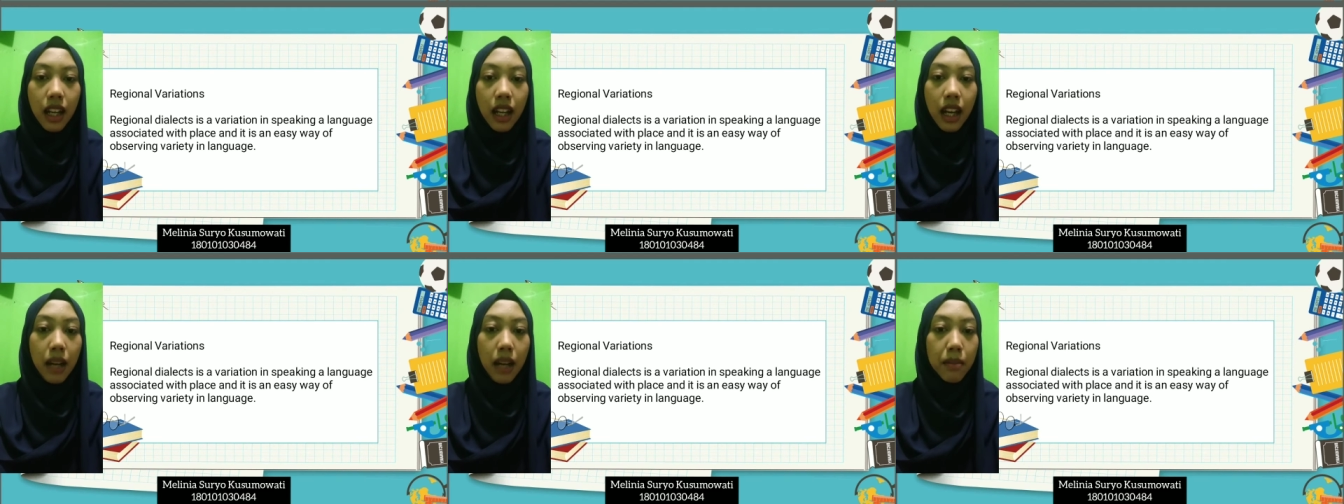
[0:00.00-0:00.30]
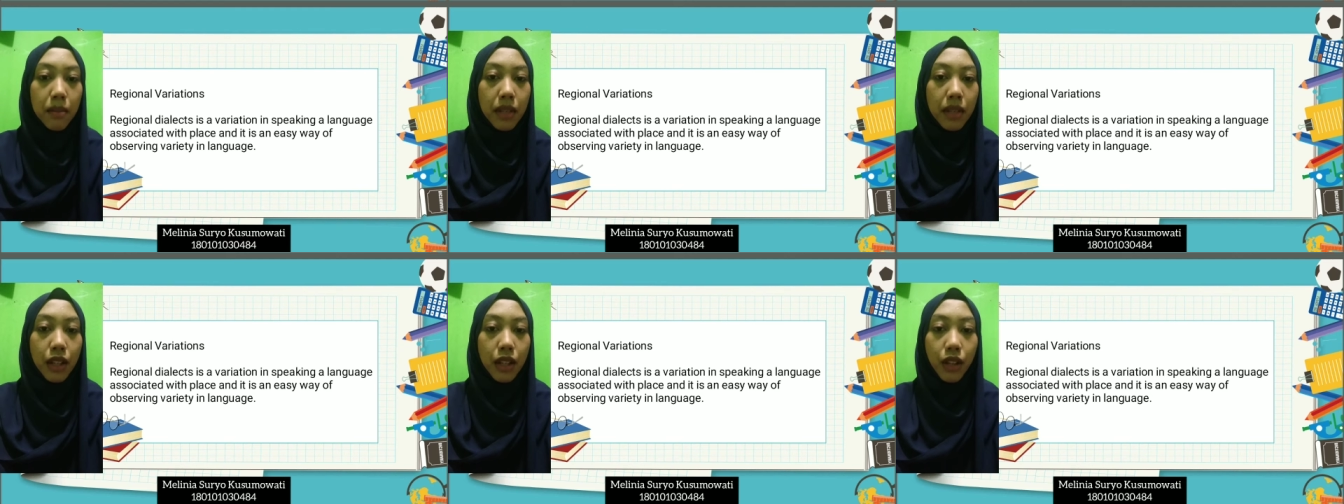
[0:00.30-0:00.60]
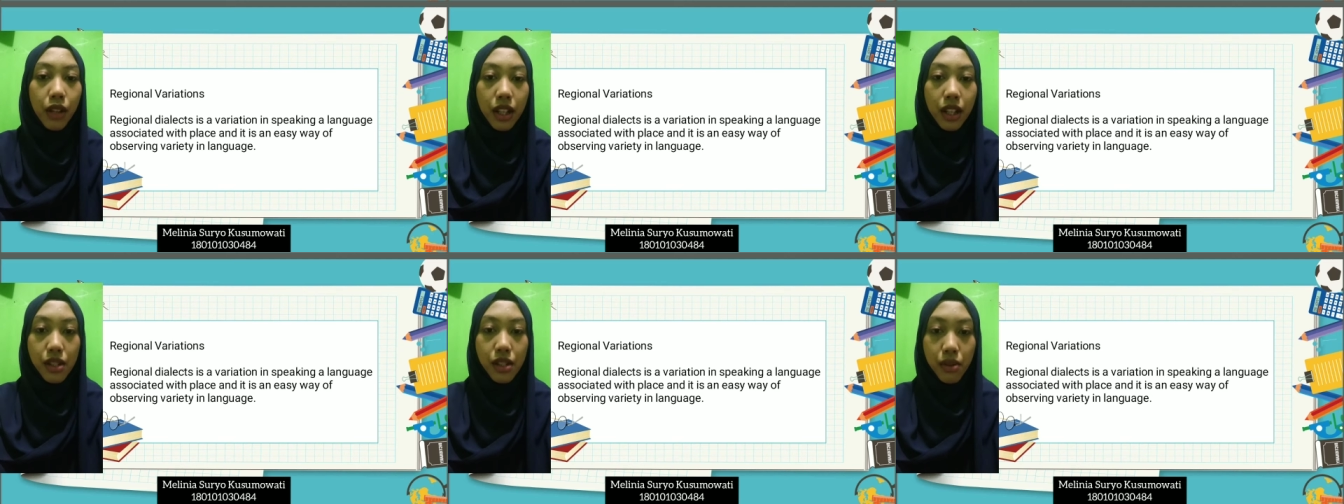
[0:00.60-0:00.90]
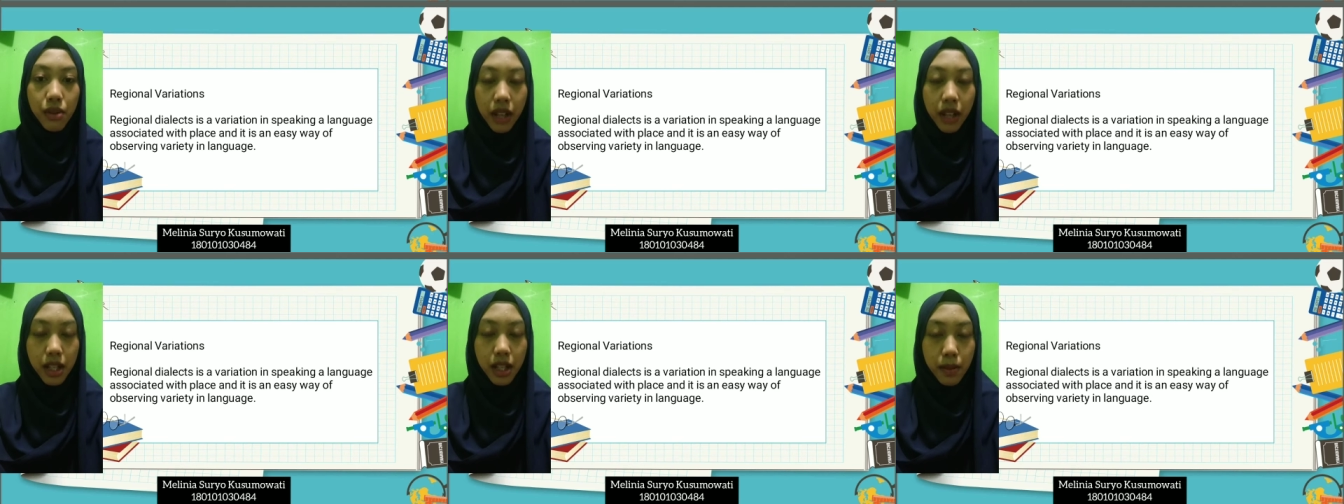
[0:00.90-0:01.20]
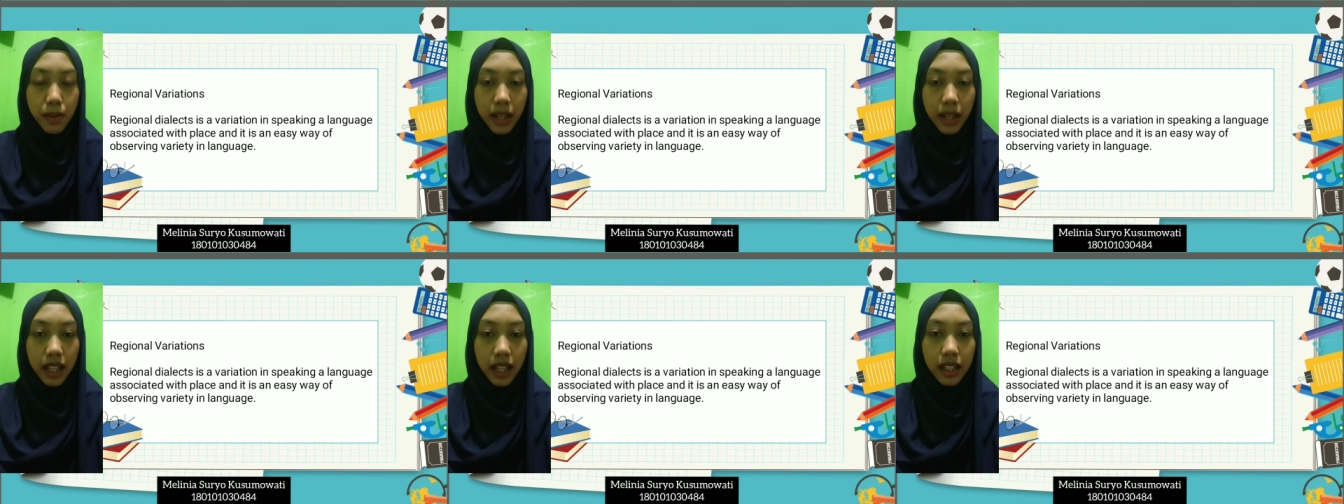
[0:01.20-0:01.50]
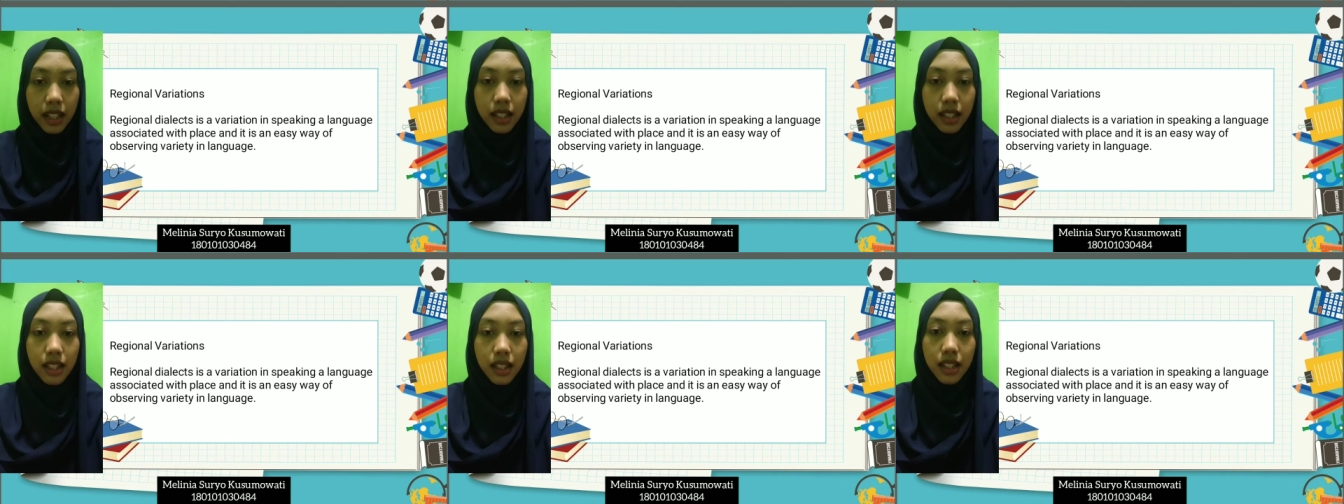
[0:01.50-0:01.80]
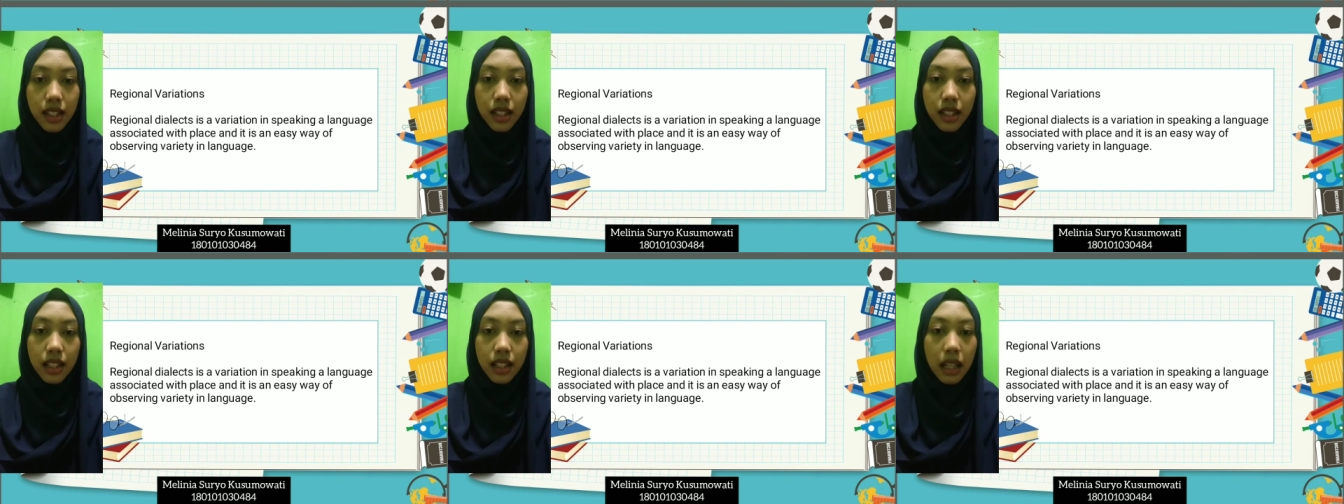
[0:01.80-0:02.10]
I'm going to explain
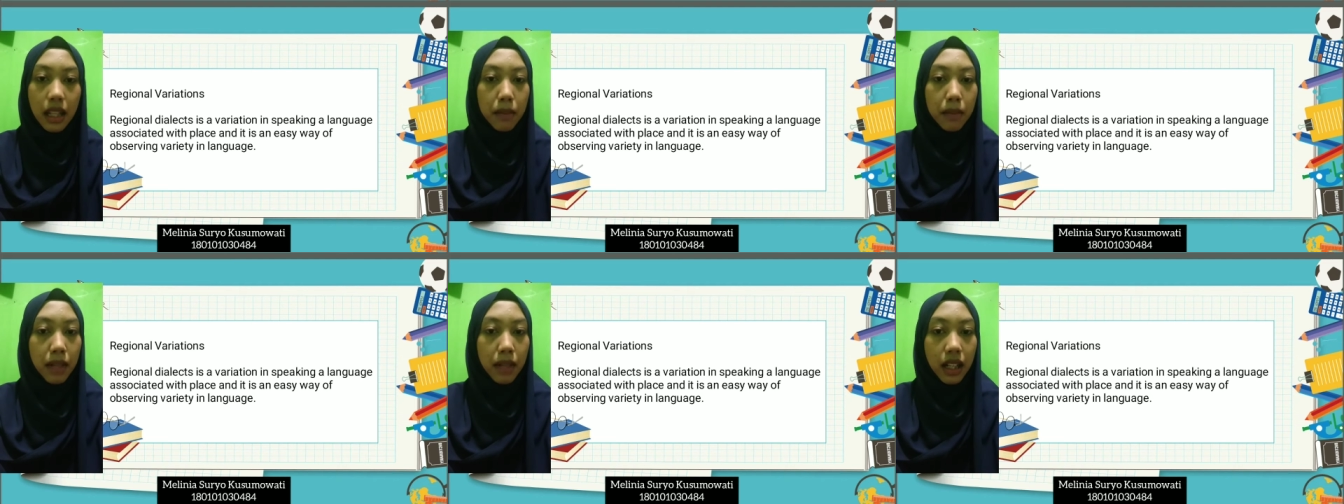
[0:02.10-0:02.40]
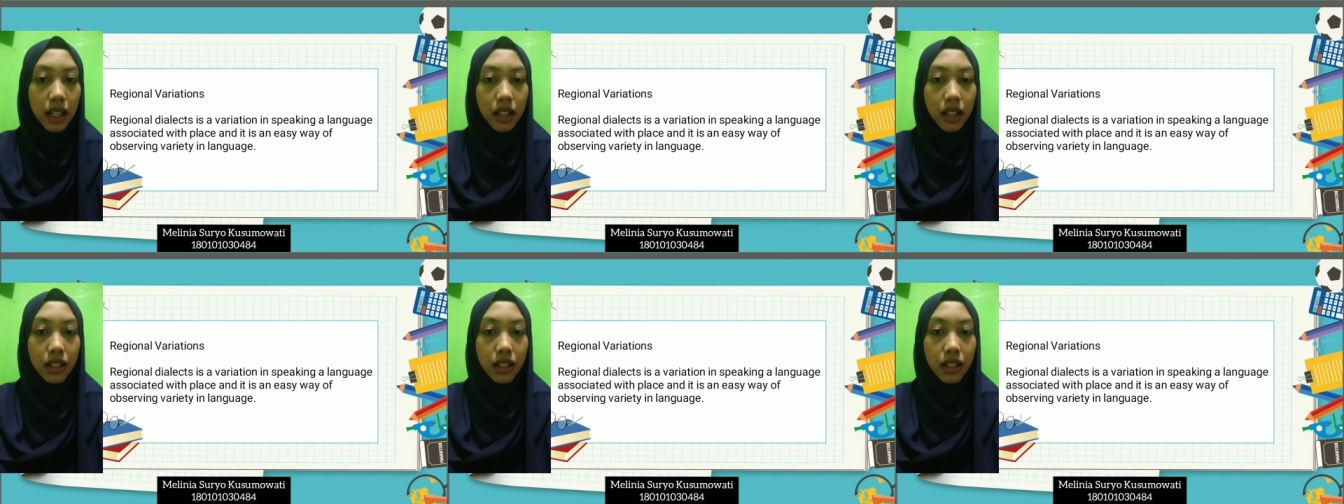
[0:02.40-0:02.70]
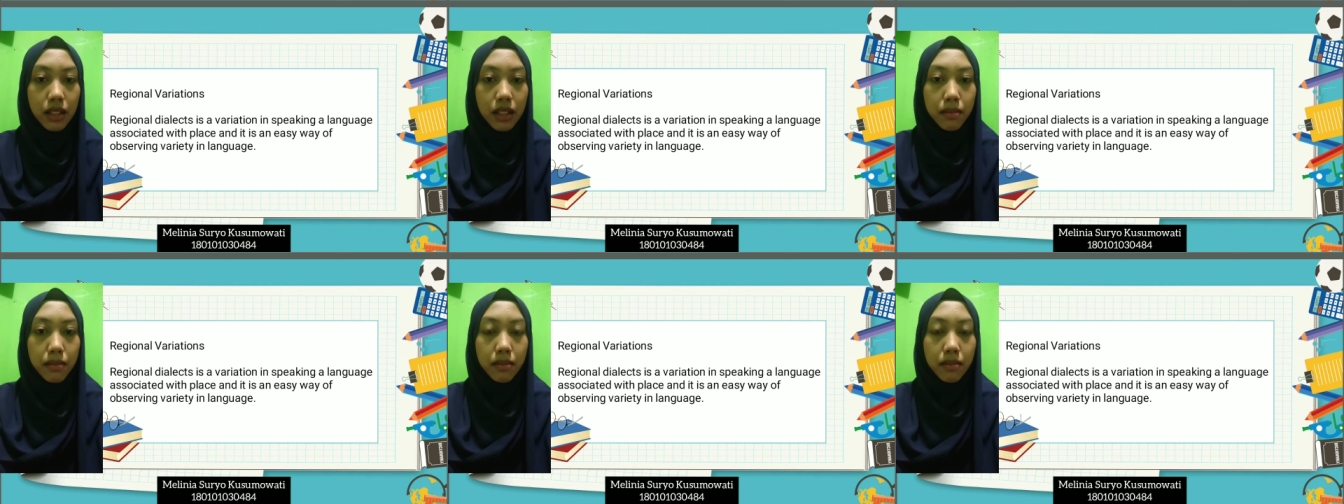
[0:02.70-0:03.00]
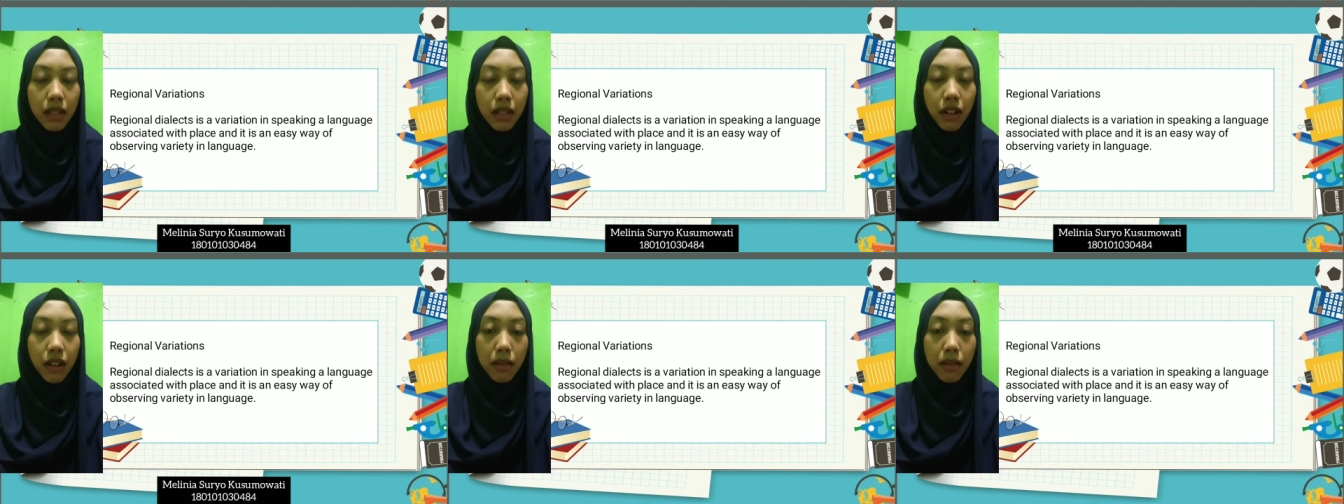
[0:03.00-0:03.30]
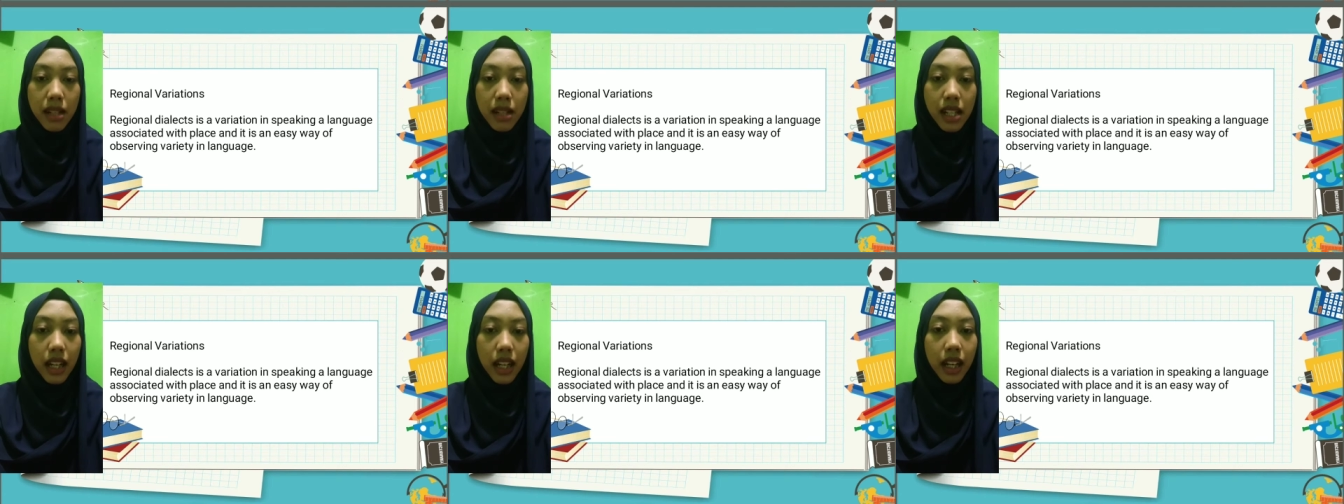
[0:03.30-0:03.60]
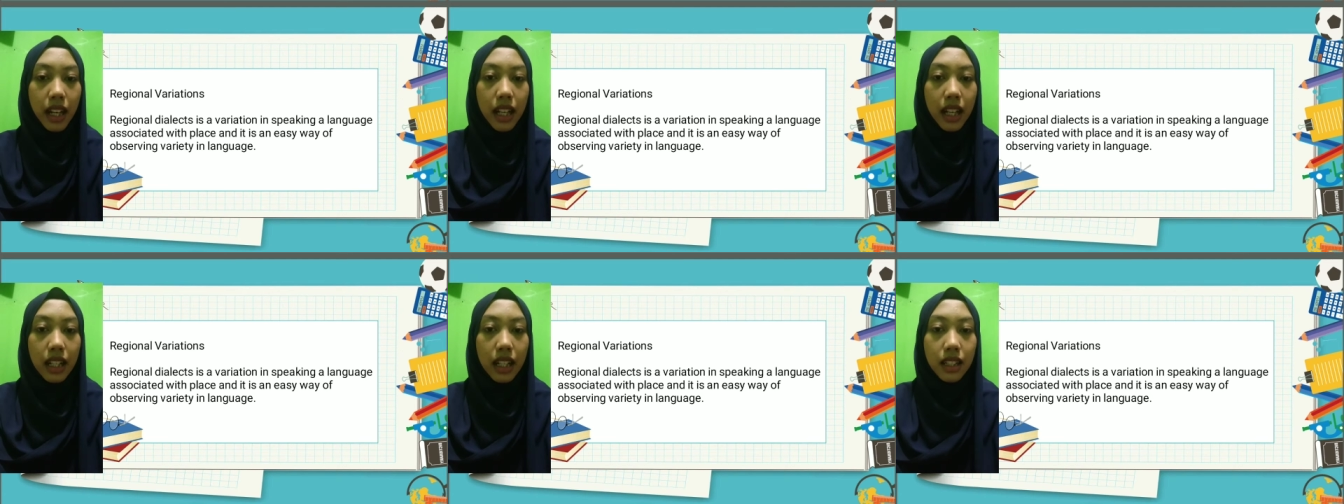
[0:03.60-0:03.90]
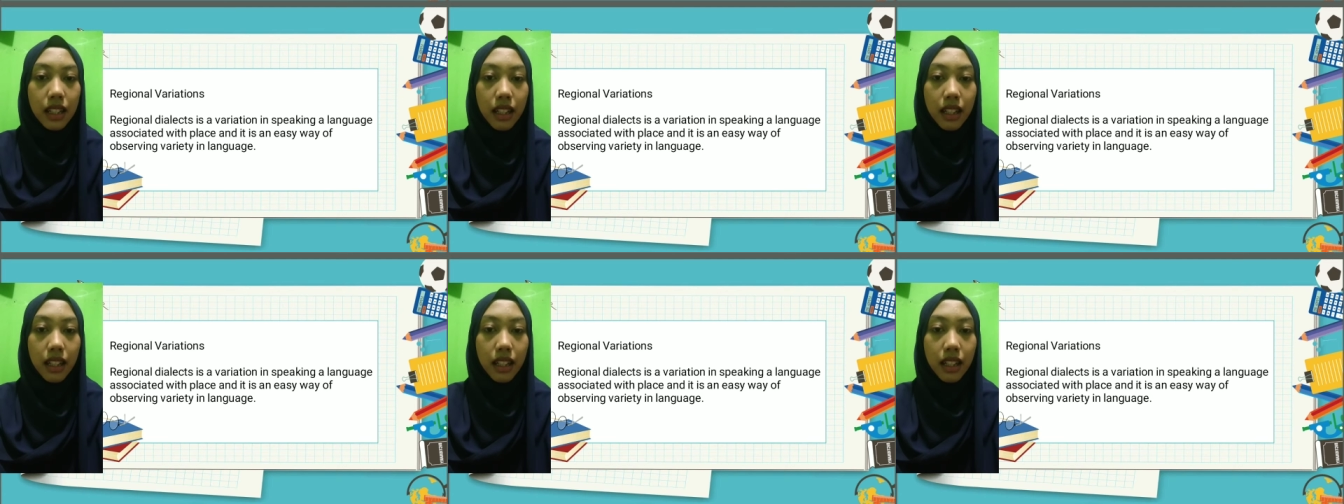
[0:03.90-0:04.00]
about our material.